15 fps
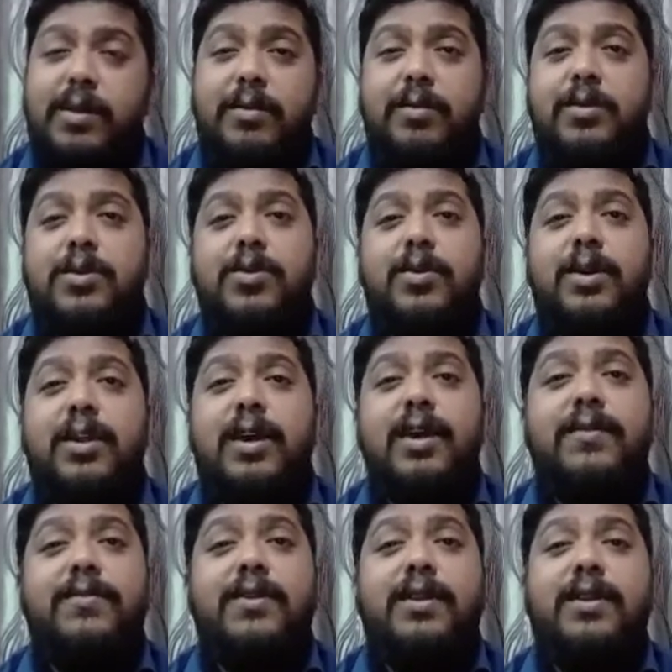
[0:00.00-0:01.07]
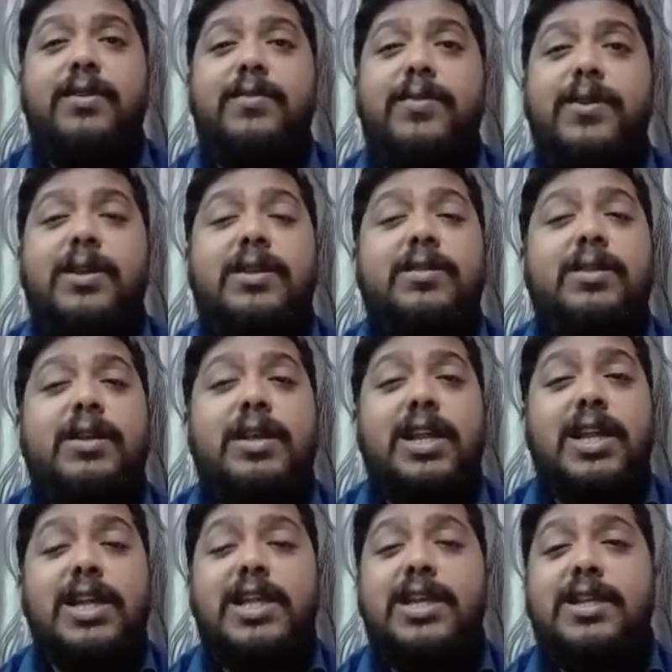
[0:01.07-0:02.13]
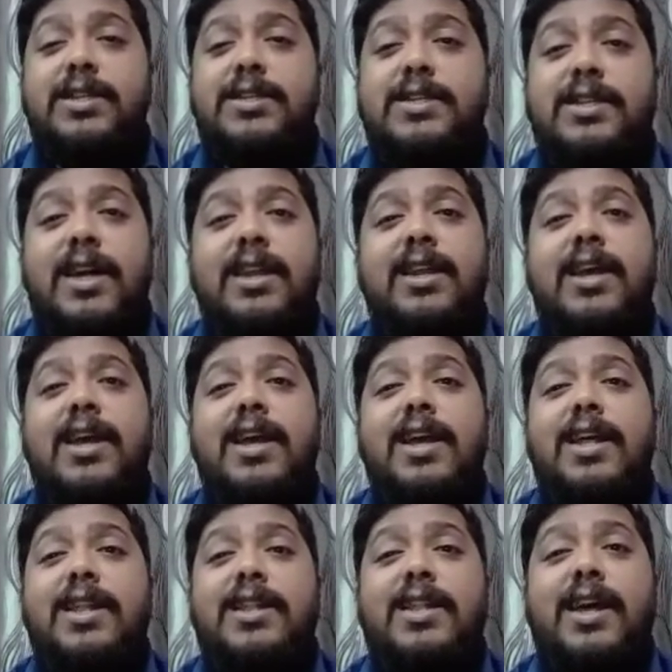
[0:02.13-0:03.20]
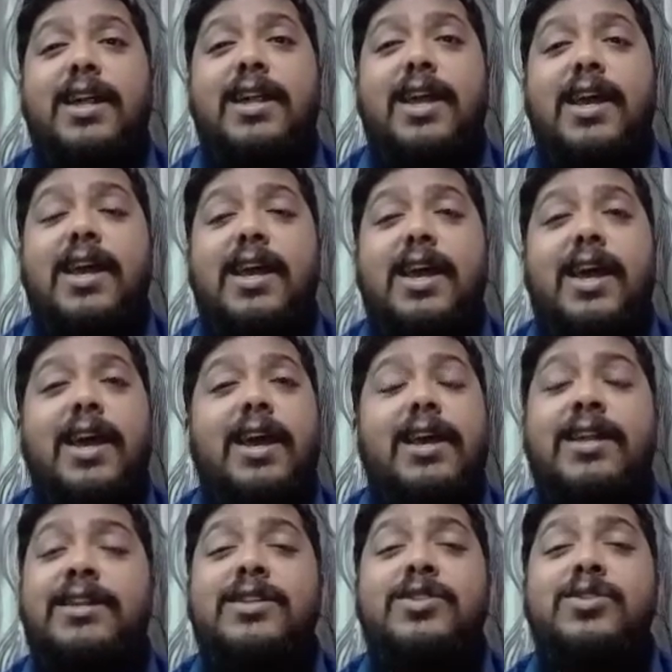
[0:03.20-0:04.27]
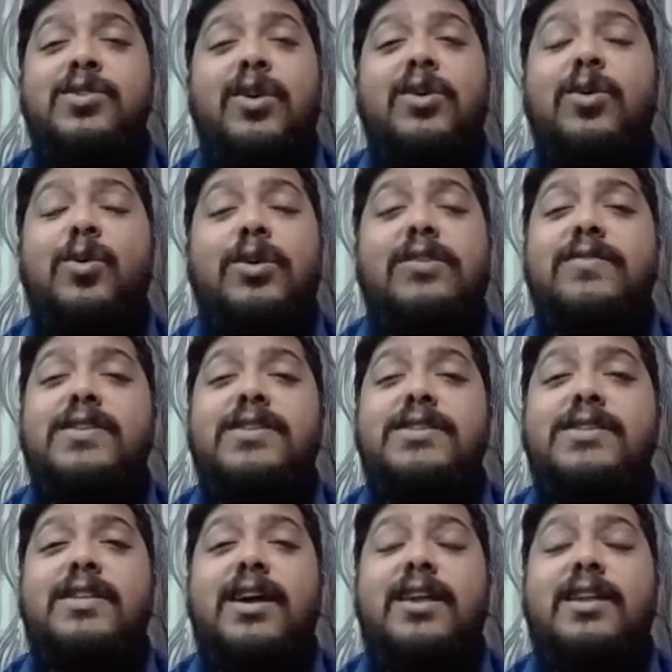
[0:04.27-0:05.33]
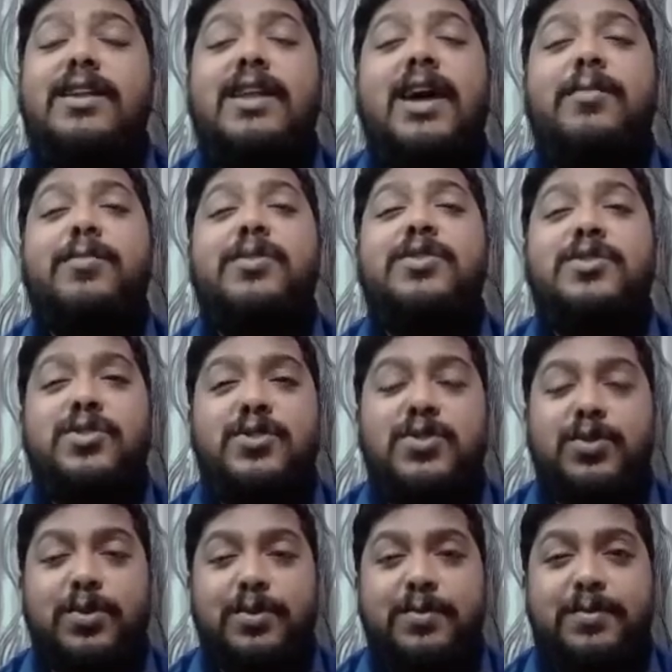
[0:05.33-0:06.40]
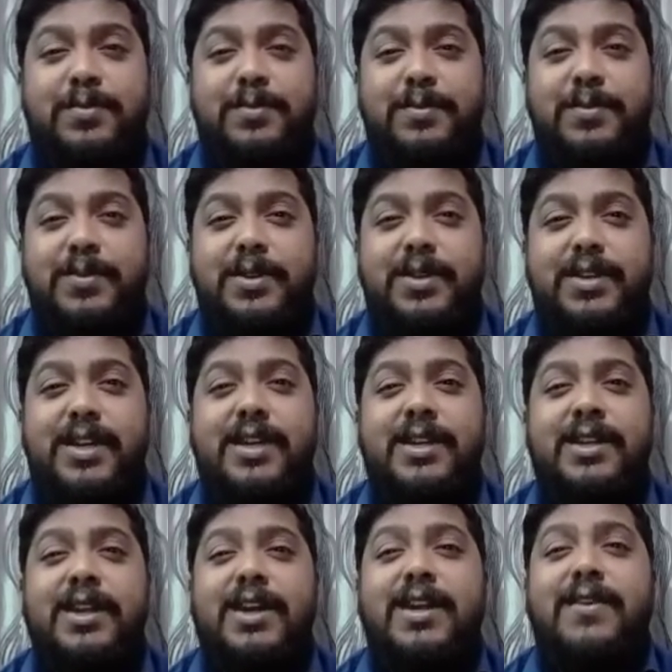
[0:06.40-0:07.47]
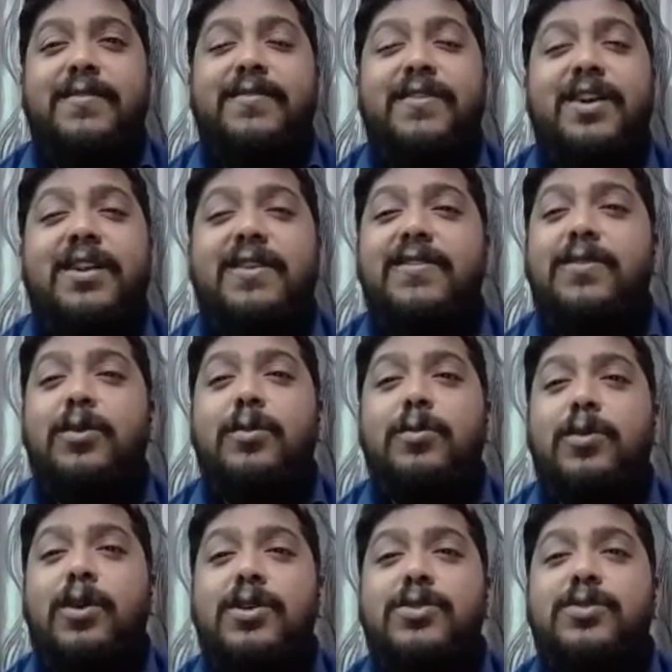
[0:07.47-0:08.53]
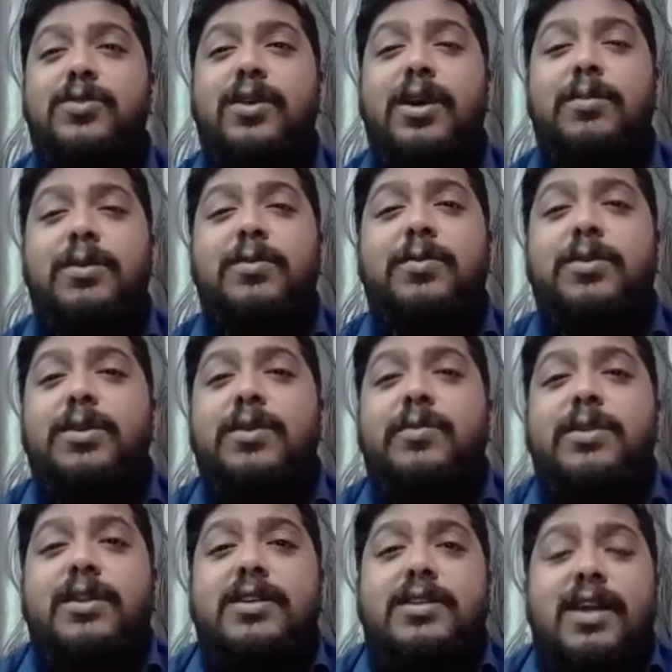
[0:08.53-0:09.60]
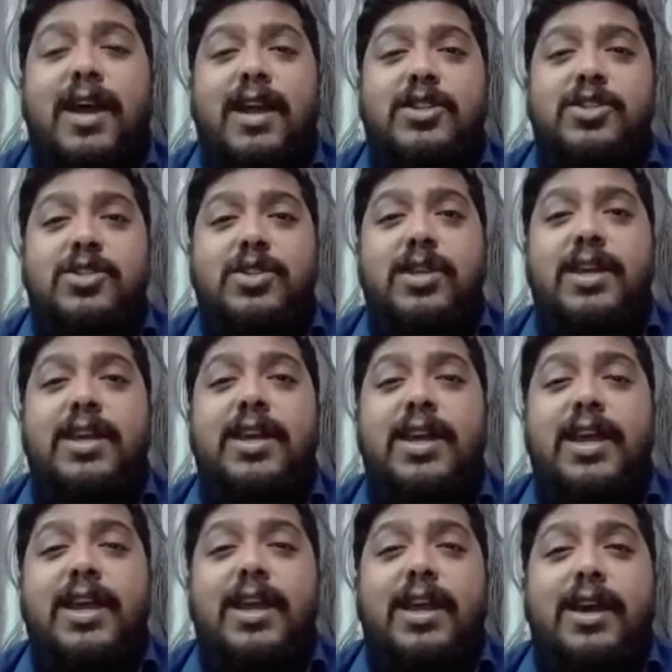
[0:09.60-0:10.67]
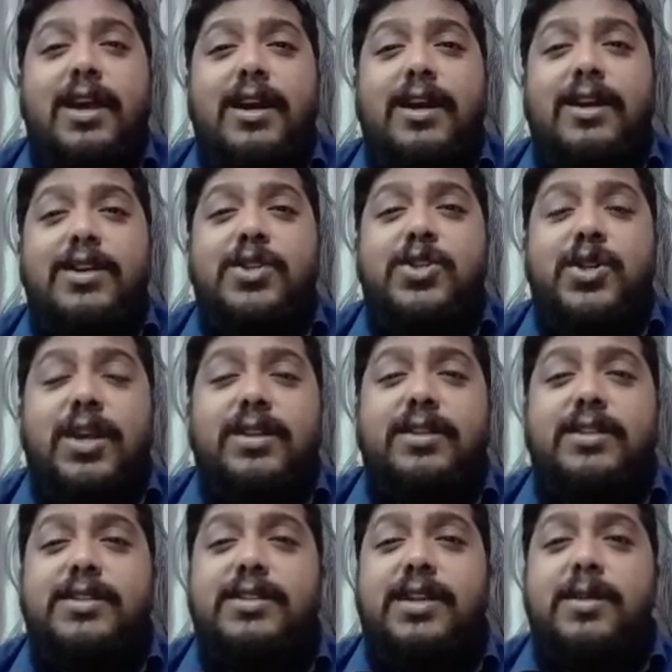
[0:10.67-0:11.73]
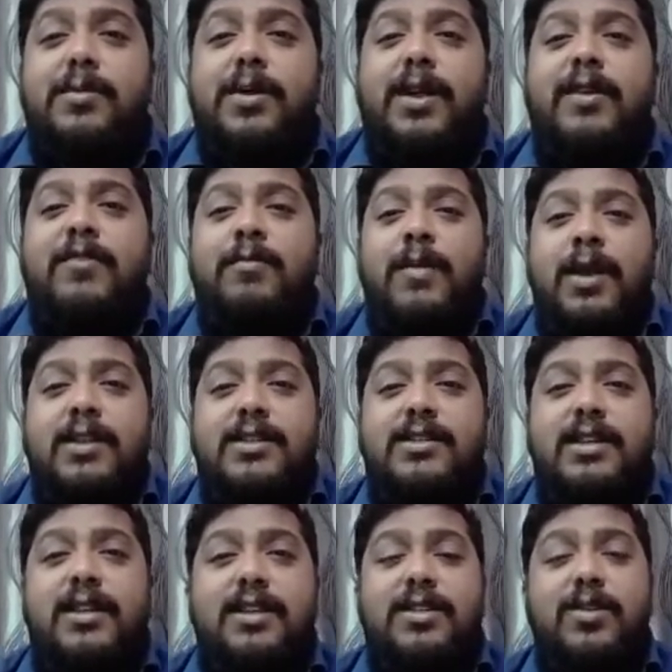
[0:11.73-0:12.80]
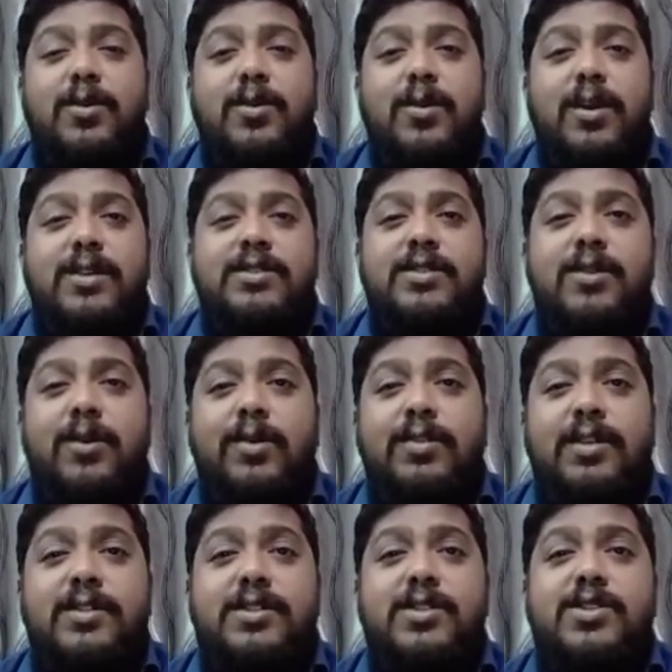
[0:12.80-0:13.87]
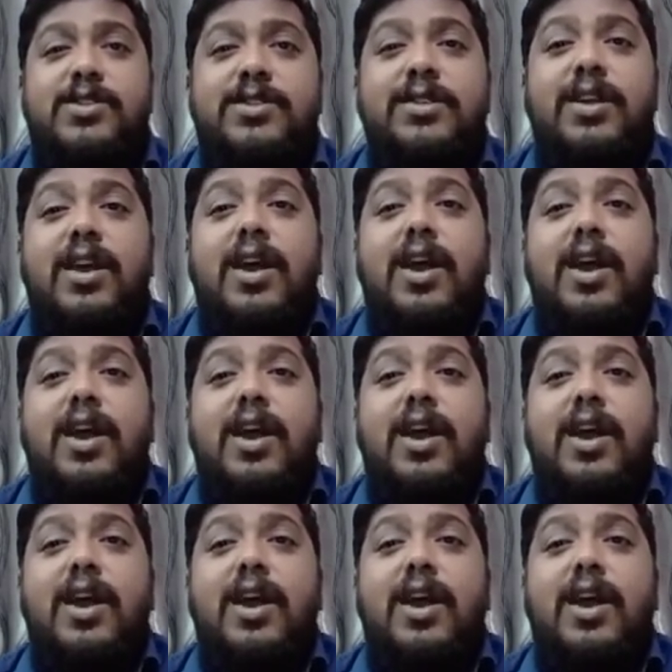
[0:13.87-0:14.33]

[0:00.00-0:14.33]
you and I, we would clearly understand that it is not always that it happens so, right? Very few employees who come and work with us actually share the same kind of mindset as the organization.